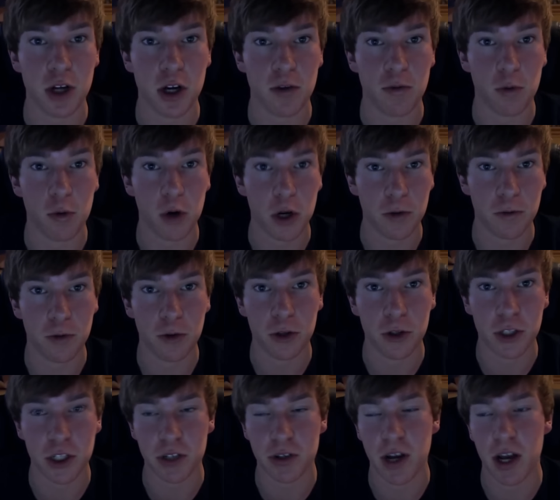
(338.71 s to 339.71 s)
your
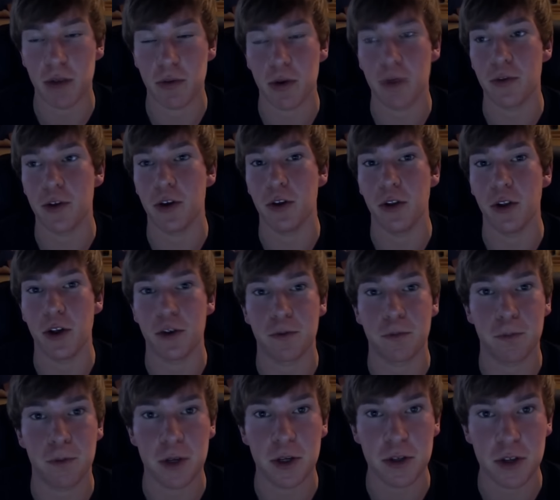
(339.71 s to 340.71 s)
wonderful Dare Night Review
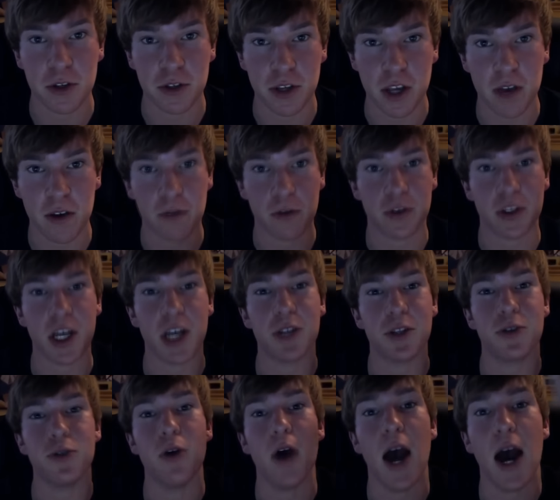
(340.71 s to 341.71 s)
Live. Please be safe, Kotetsu